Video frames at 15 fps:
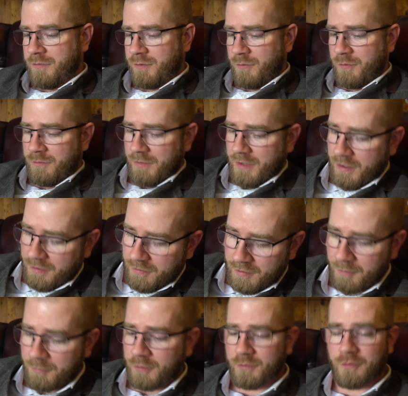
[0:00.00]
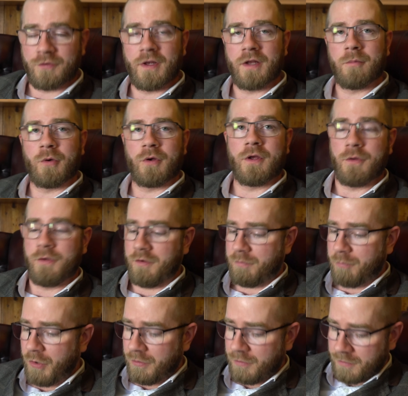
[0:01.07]
So, yeah, I'm not too sad about killing
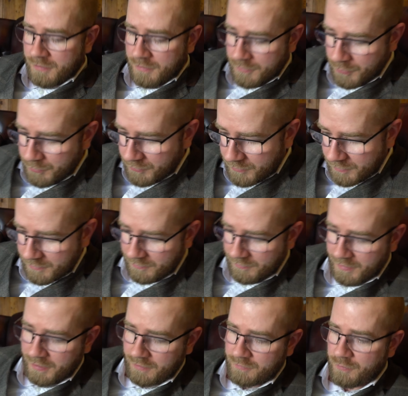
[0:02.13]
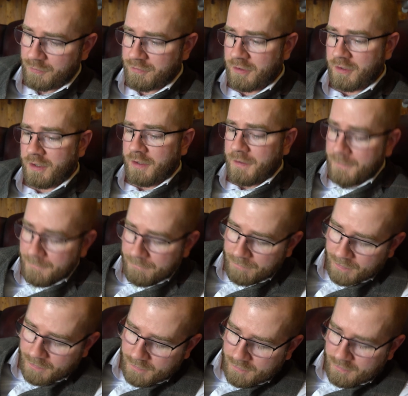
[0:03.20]
this bottle. Oops, as he kicks it over.
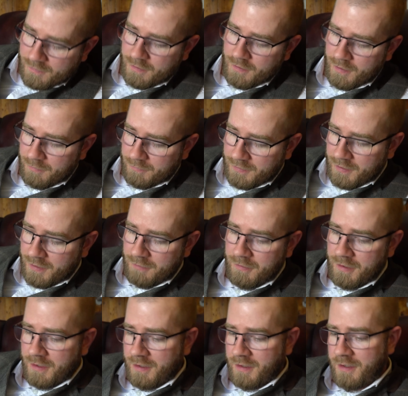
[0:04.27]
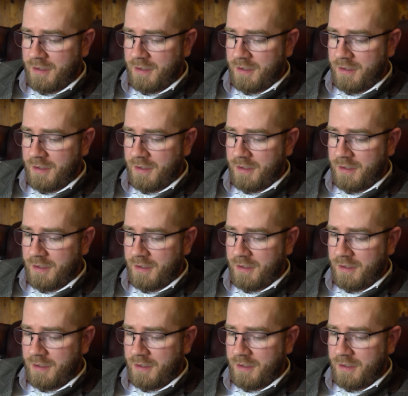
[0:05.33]
Empty anyway.